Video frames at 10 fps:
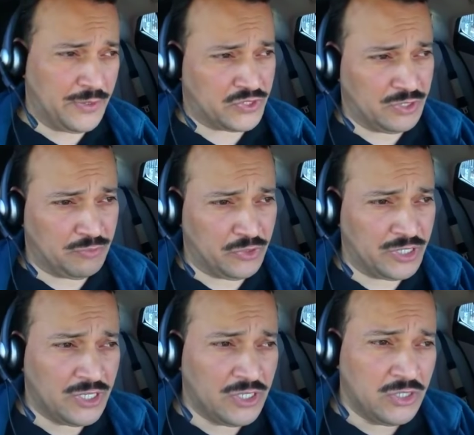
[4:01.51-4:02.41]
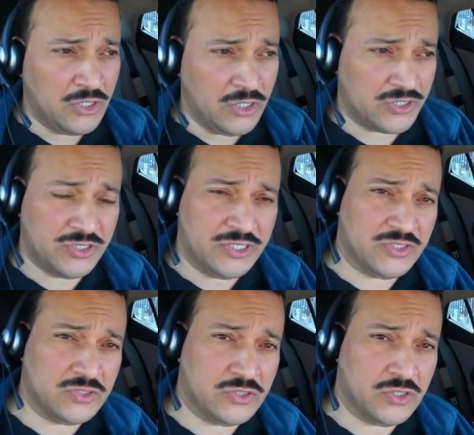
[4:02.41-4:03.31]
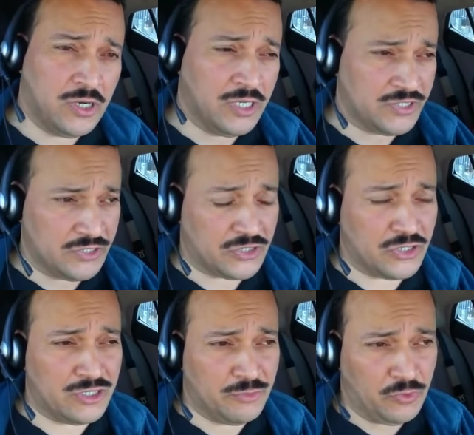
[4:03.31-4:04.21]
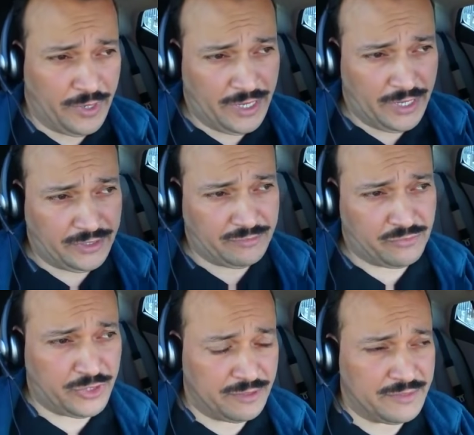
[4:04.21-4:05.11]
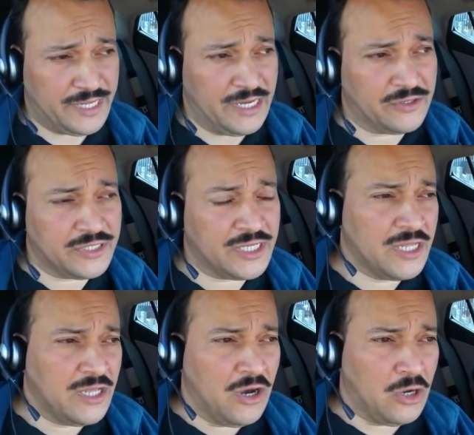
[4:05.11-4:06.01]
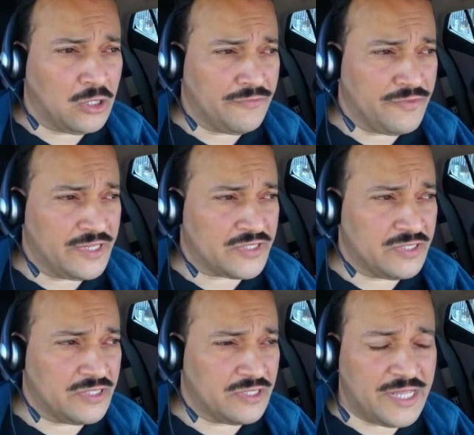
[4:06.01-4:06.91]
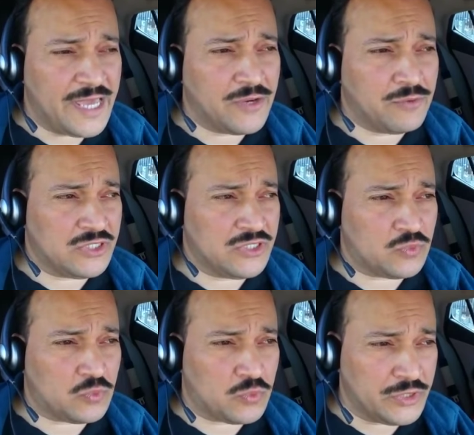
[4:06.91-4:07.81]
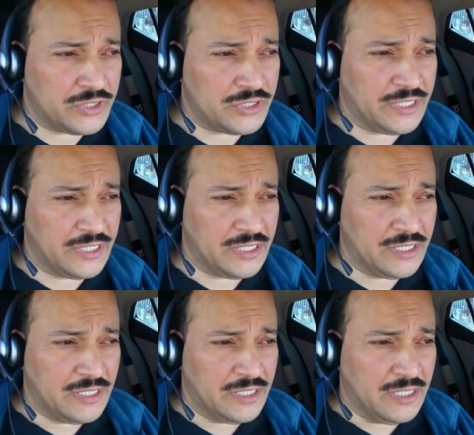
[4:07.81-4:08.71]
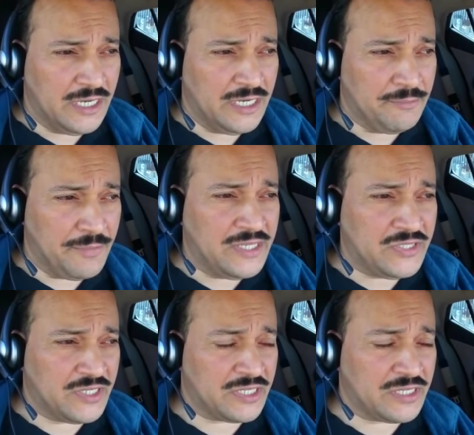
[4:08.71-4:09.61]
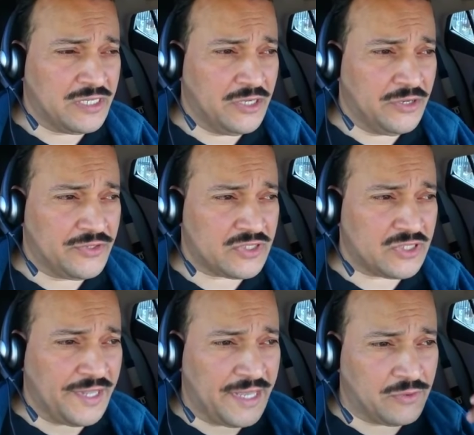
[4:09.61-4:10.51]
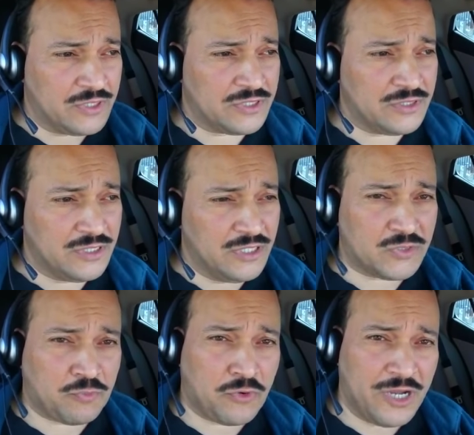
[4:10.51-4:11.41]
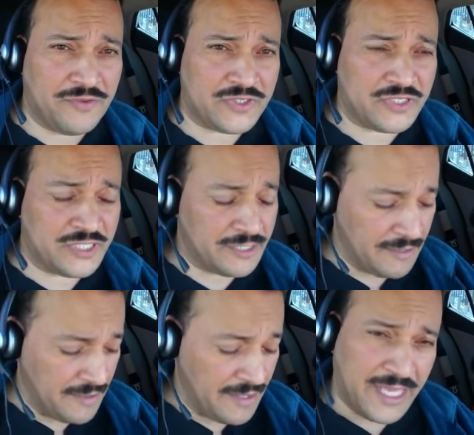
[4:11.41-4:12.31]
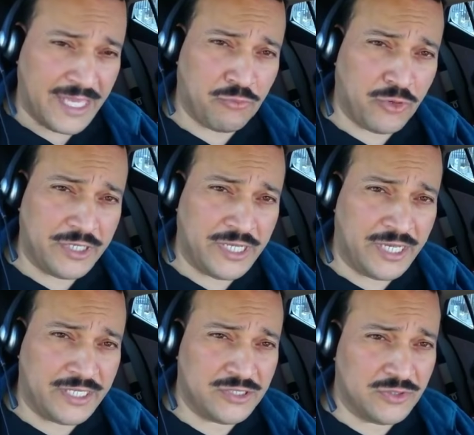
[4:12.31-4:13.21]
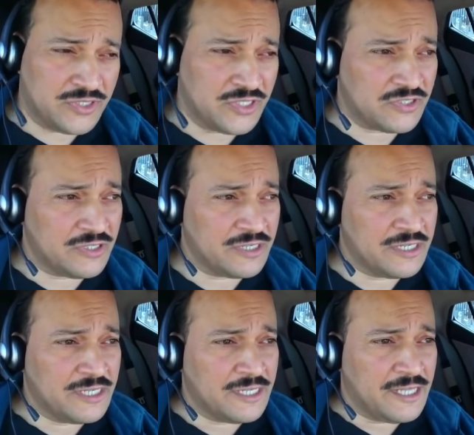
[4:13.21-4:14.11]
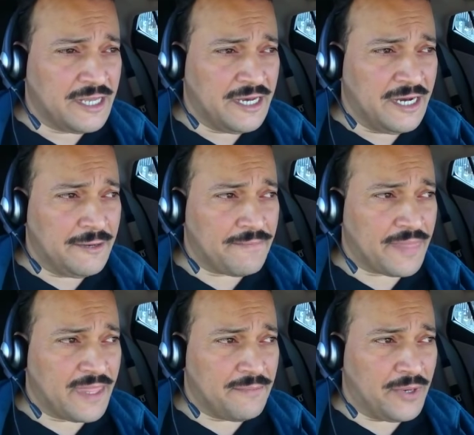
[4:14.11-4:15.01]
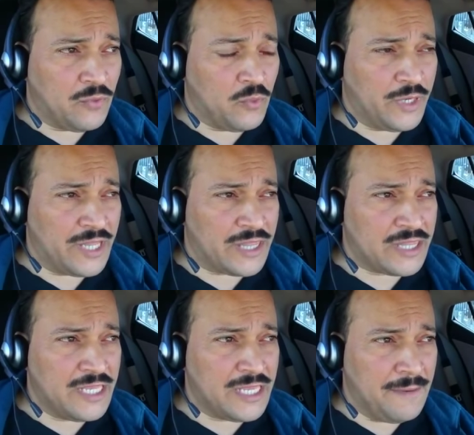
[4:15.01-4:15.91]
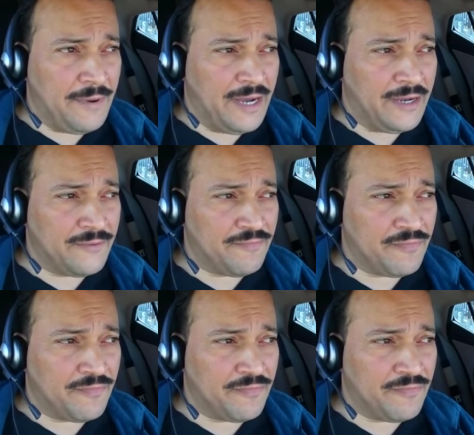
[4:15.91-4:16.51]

going to put hooks in his jaws and turn him around and bring him down and all of this. And the language is really amazing, this language in this prophecy. Hey Brenda, how you doing, sister? But when I think about